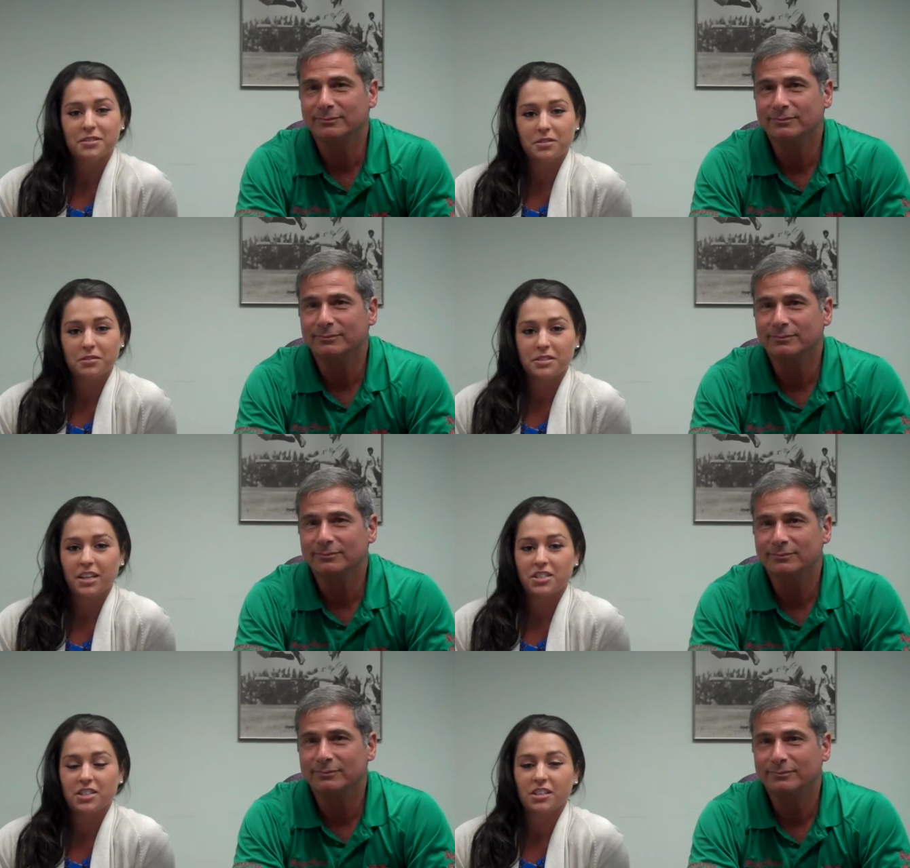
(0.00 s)

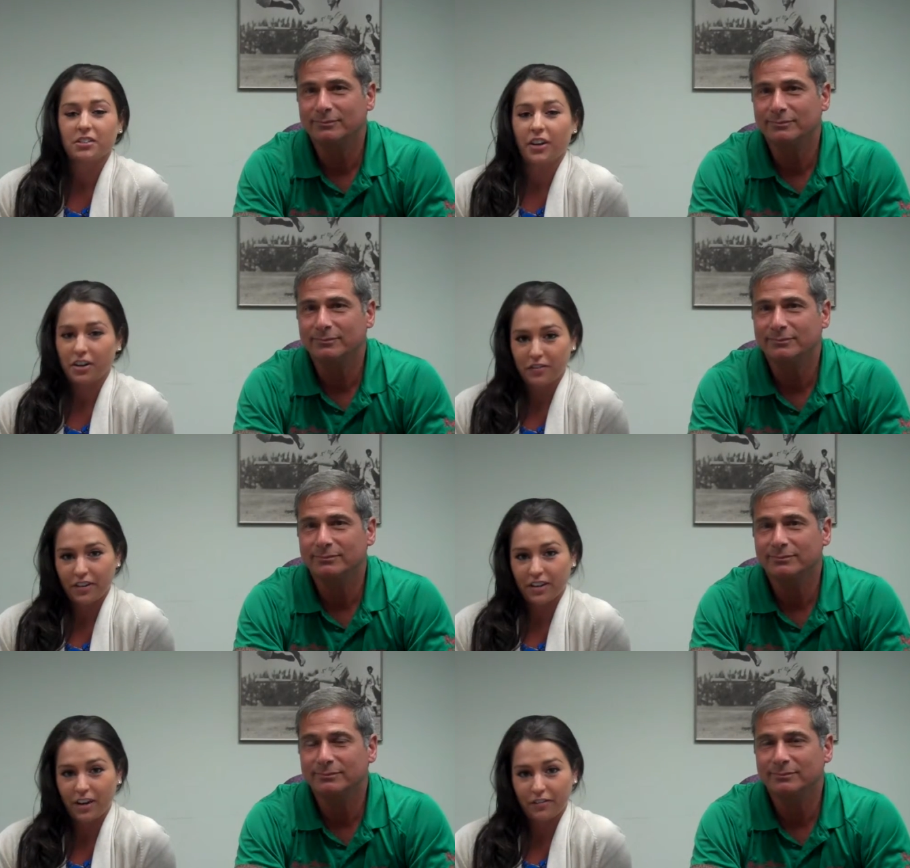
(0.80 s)
Speaker 1: Association Greater
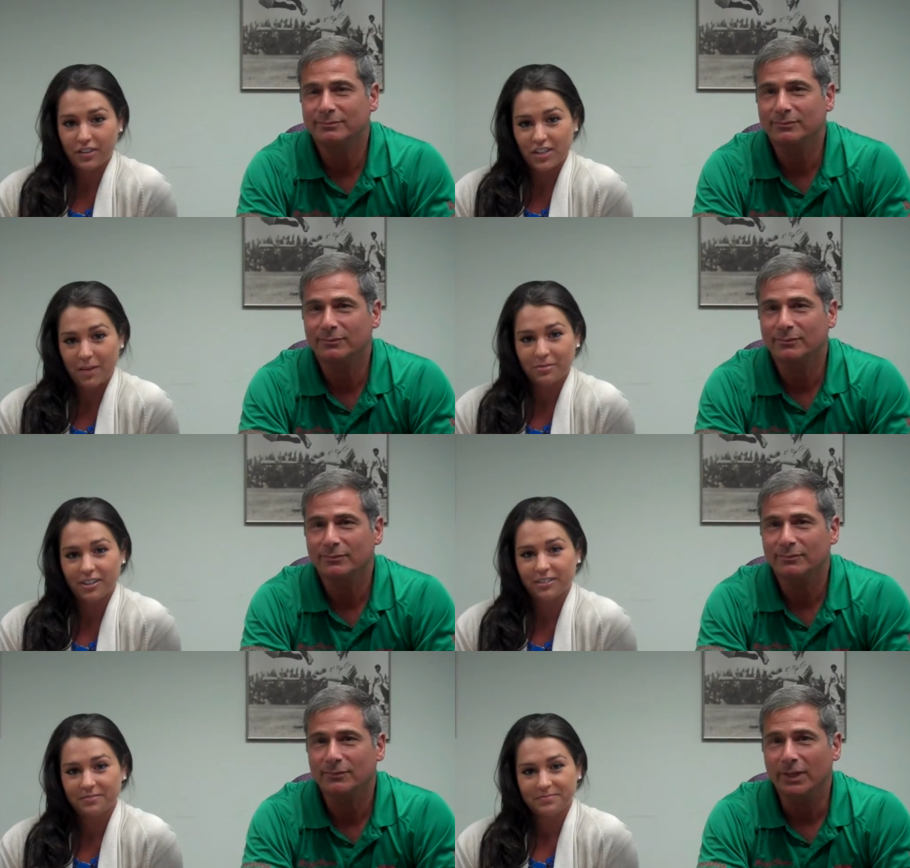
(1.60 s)
Philadelphia chapter.
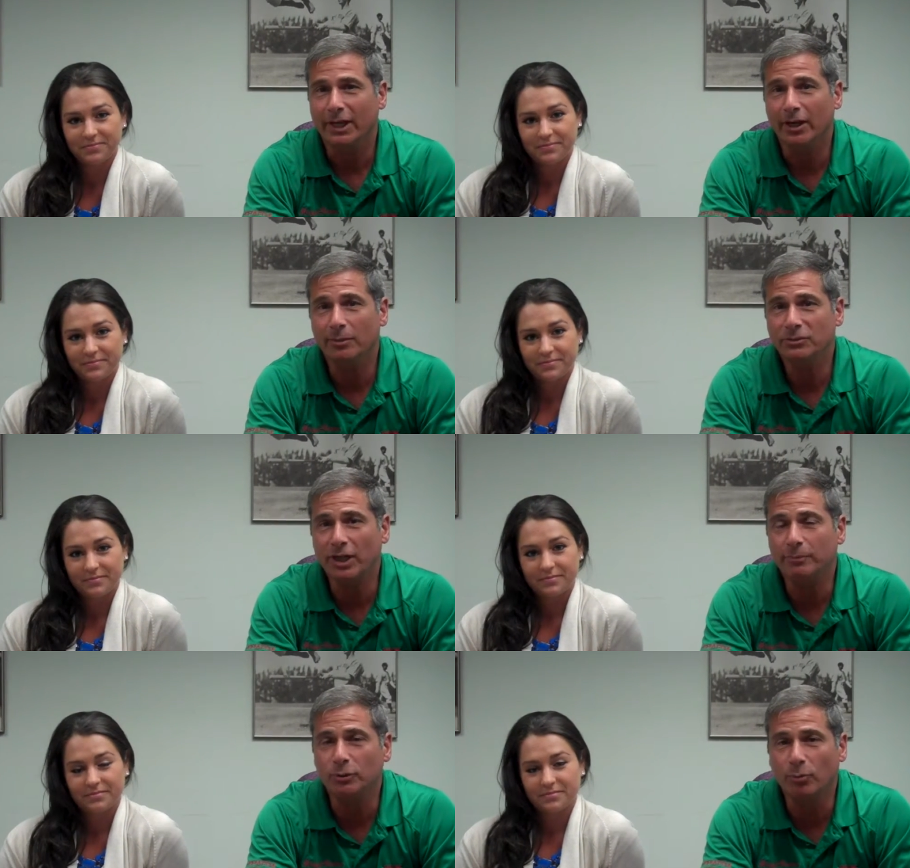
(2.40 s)
Speaker 2: And I'm
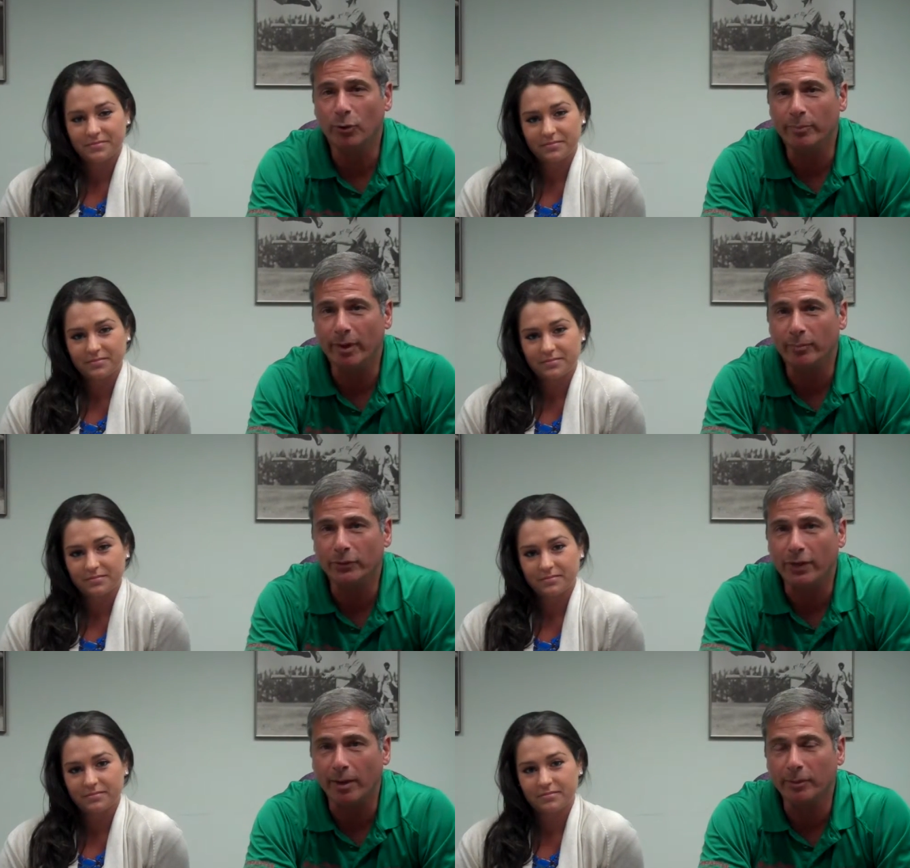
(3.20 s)
chapter board member
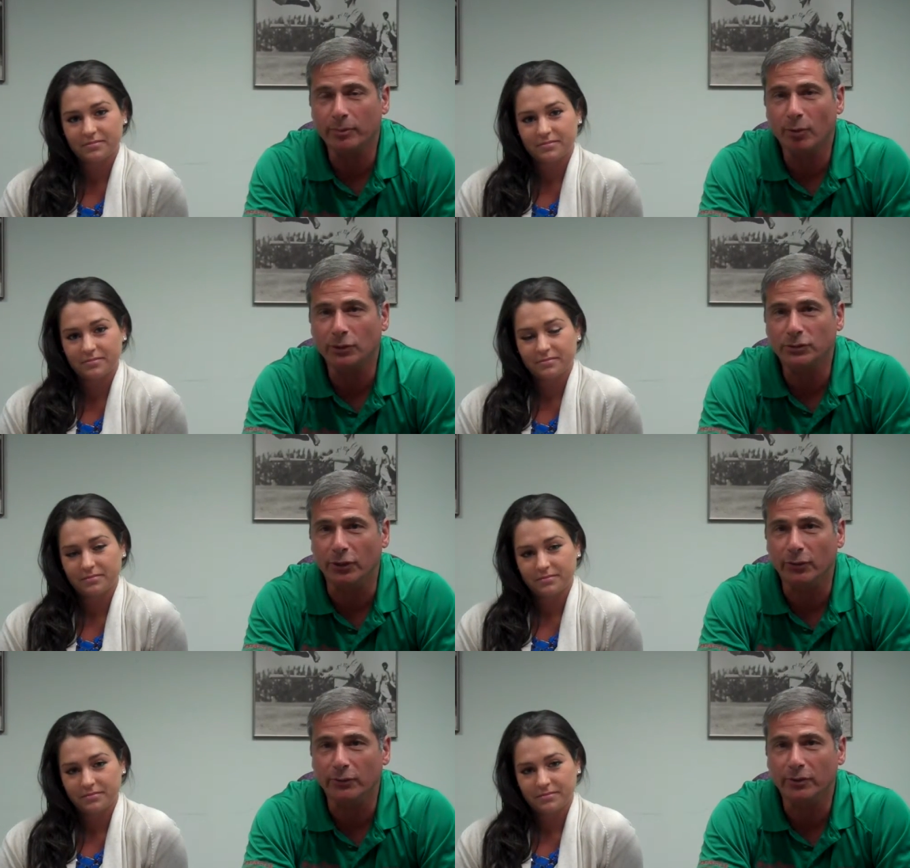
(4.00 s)
Dominic
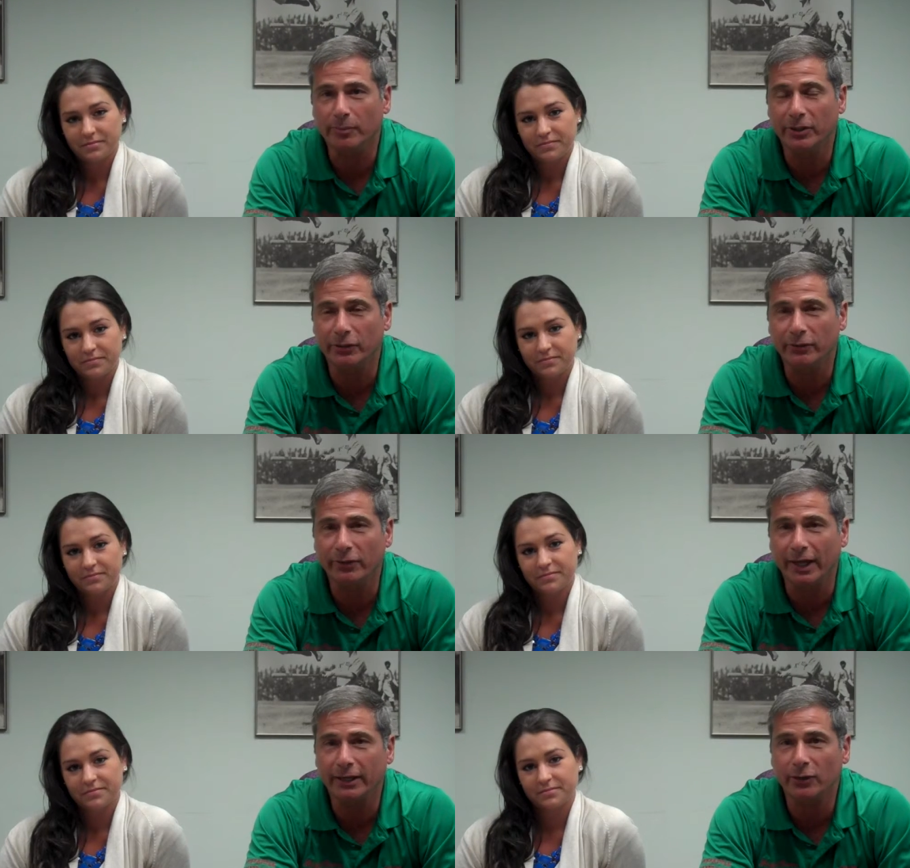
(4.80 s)
Bartone, and I'm here to
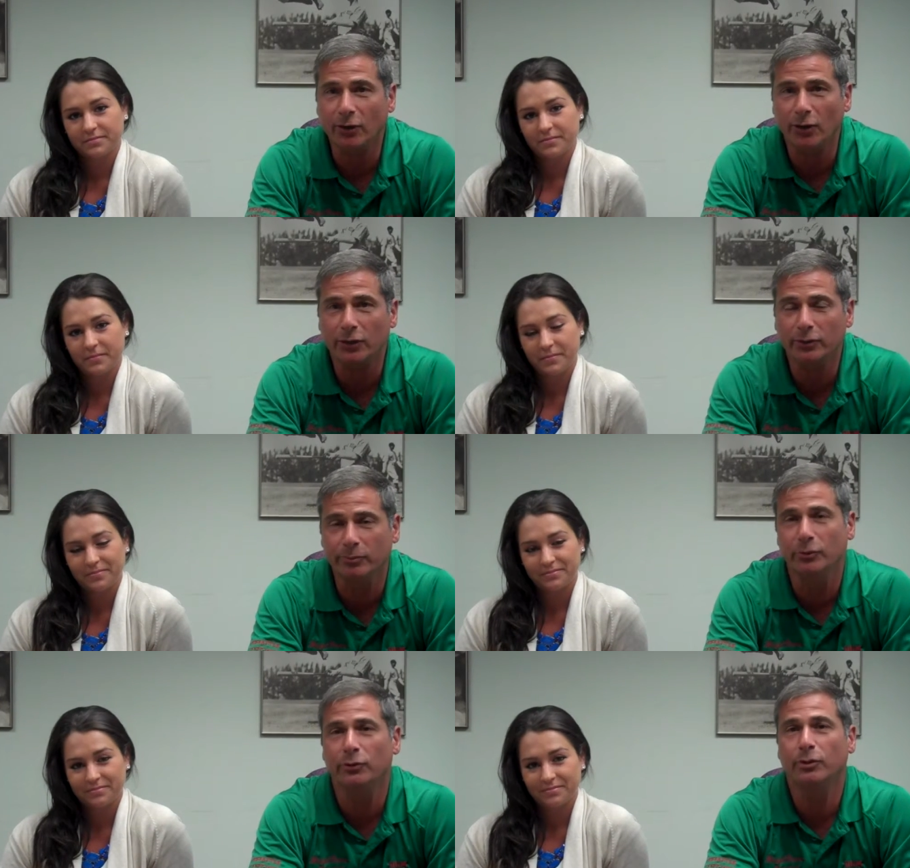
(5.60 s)
thank all our
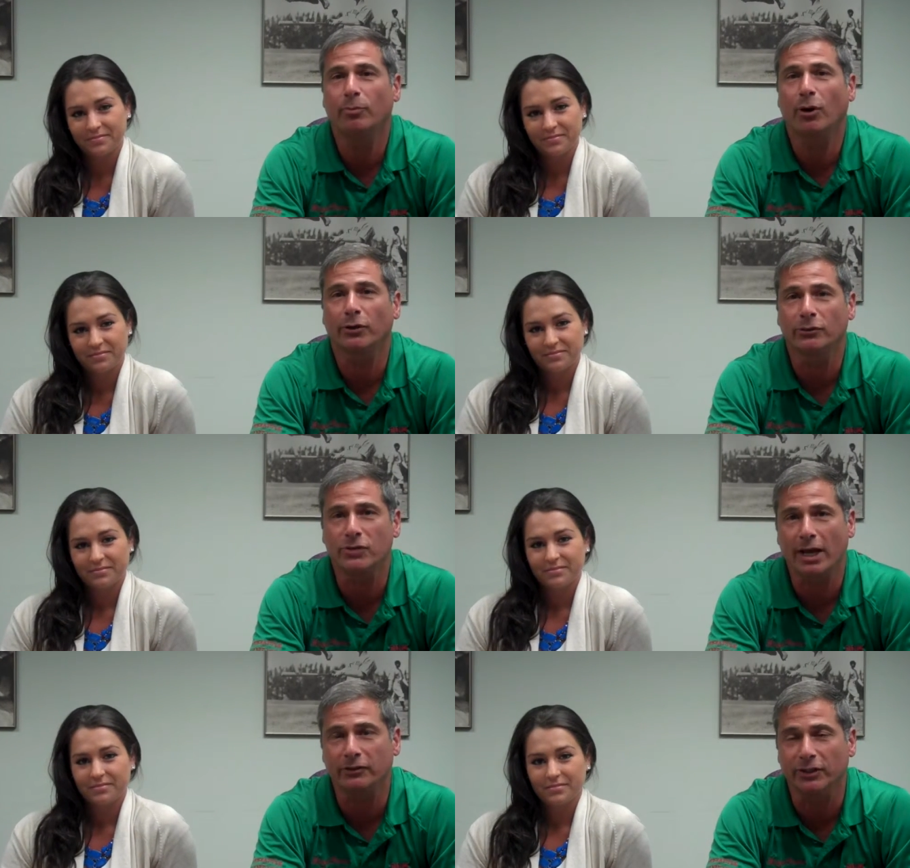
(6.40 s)
community partners
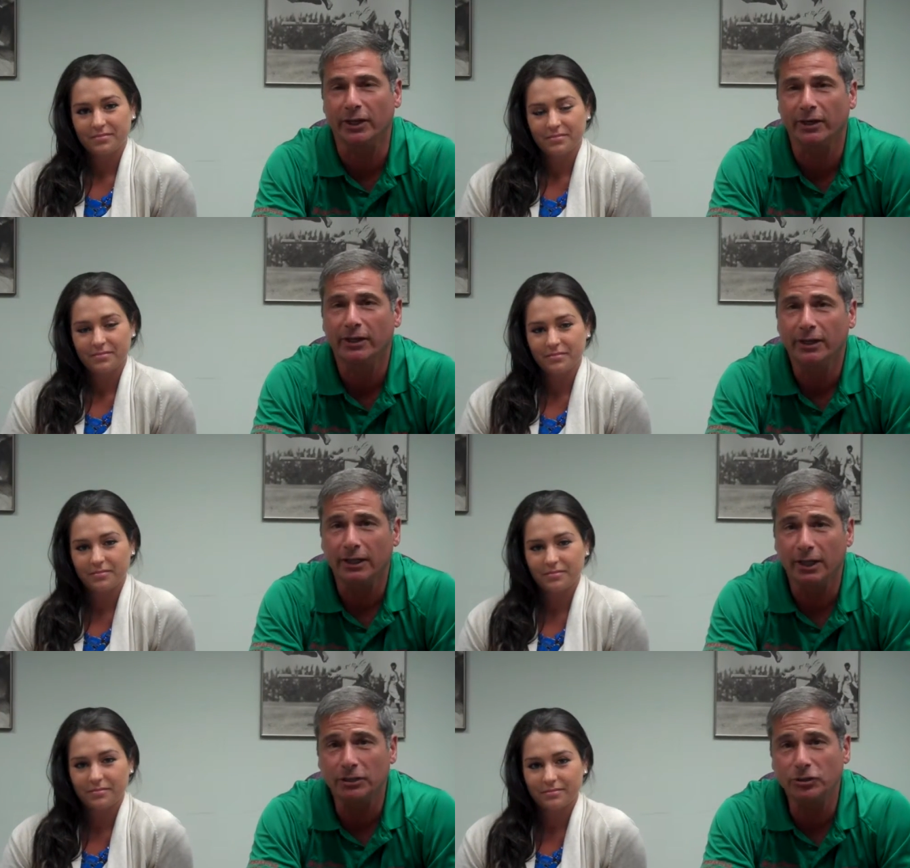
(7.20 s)
out there and
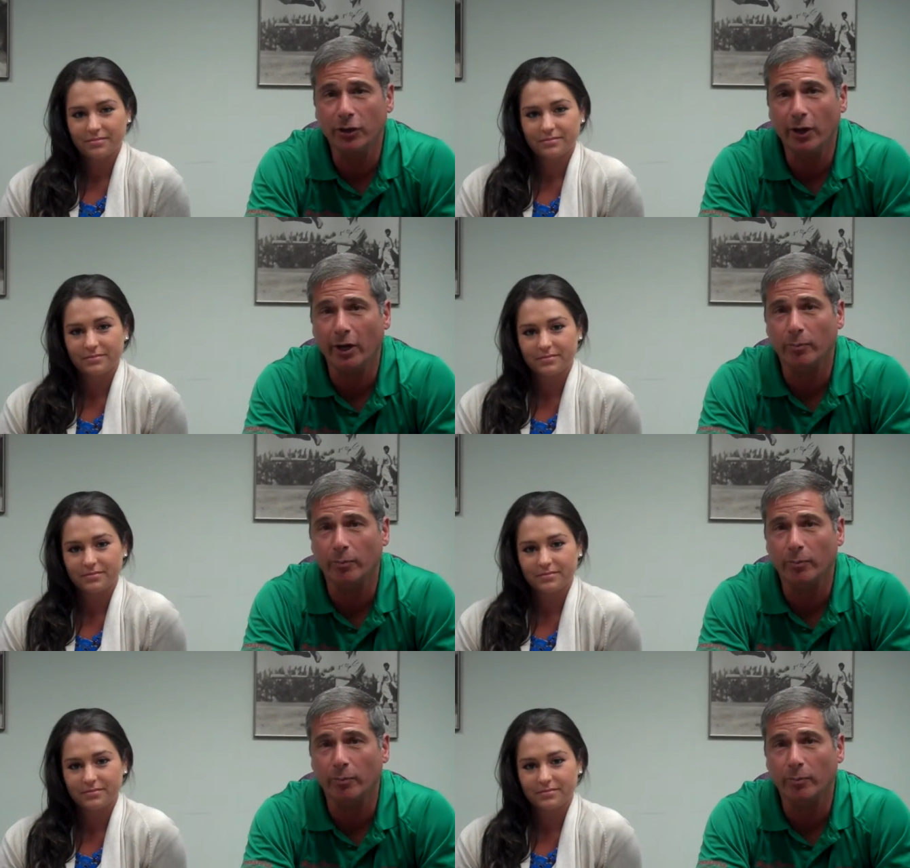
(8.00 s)
let you know how